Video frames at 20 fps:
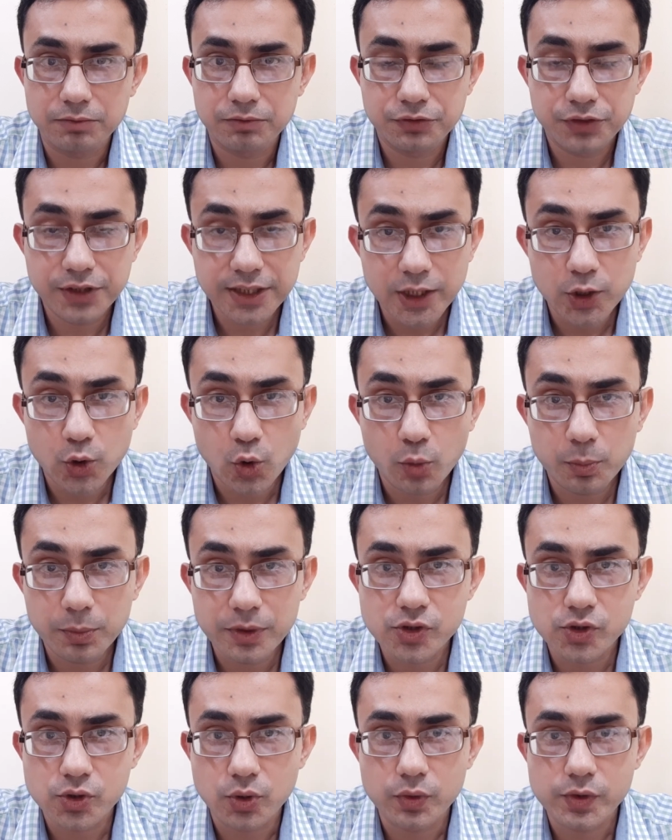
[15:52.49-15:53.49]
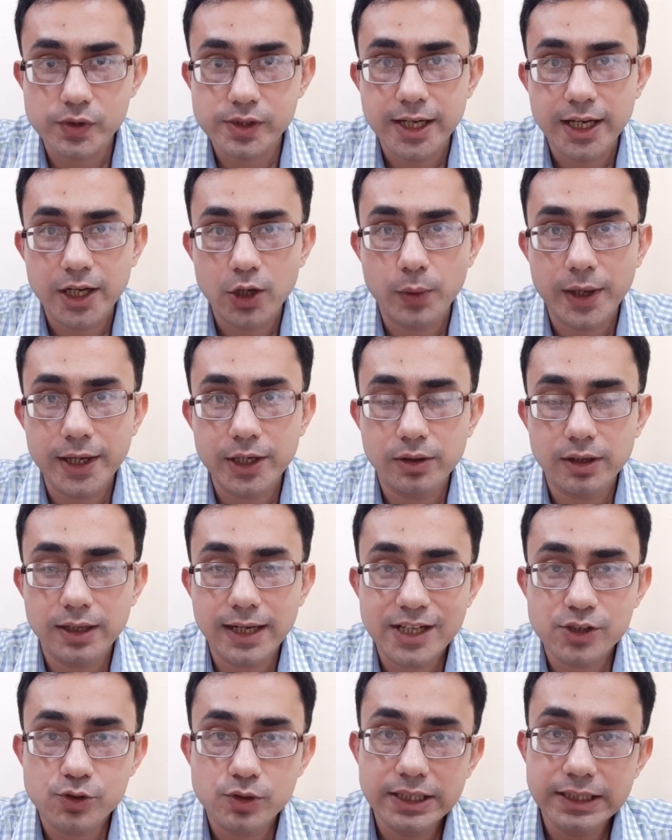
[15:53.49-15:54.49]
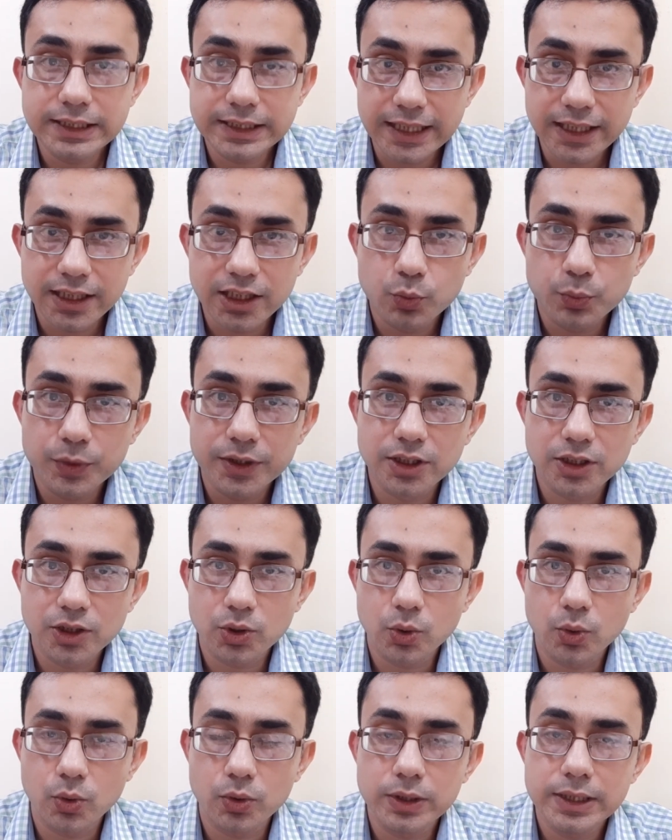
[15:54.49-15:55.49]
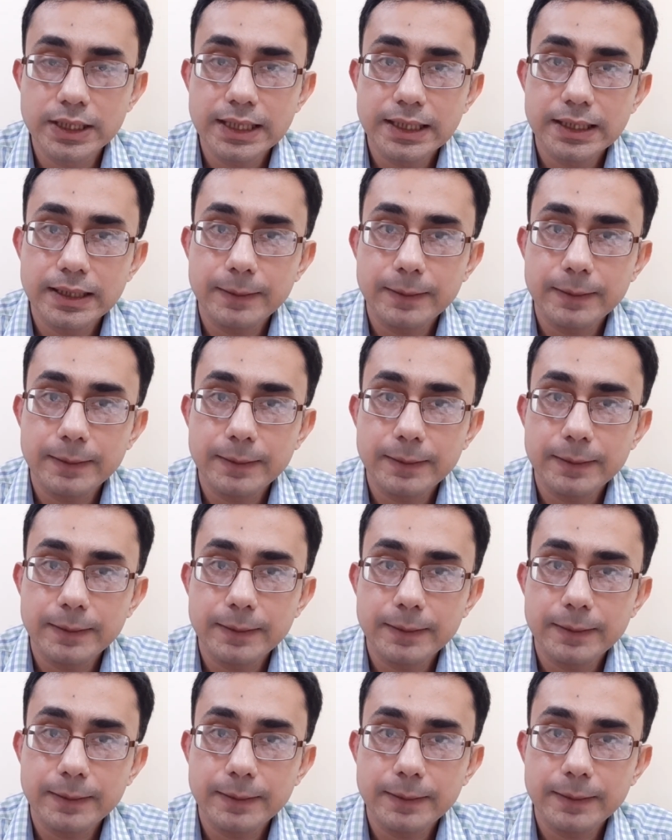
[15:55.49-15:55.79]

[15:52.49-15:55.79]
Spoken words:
free and open source, where you can actually tinker with the code.